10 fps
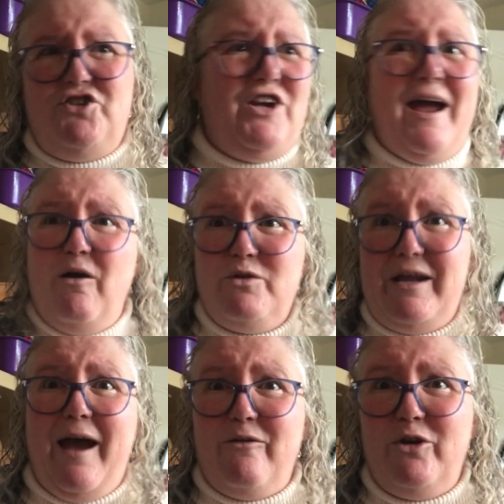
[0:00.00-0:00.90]
chowed
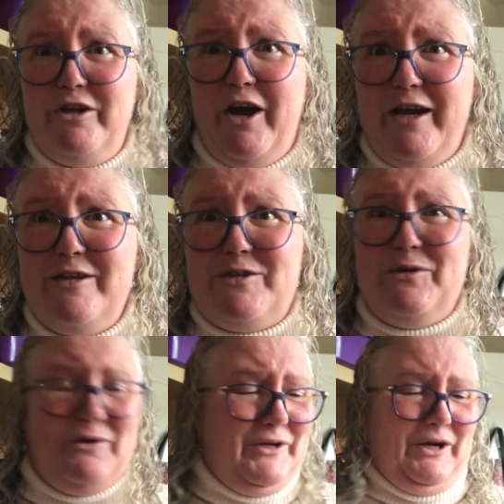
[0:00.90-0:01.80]
down on a
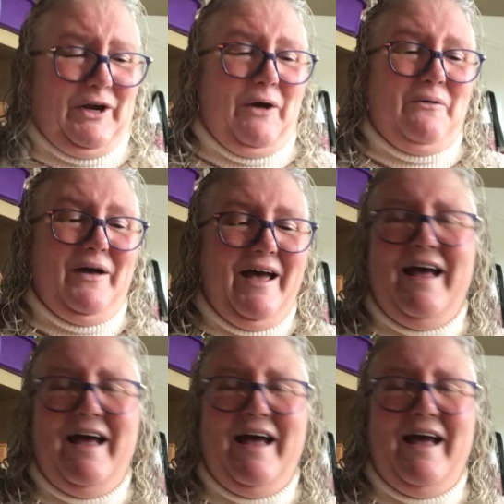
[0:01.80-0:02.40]
dinosaur, you know.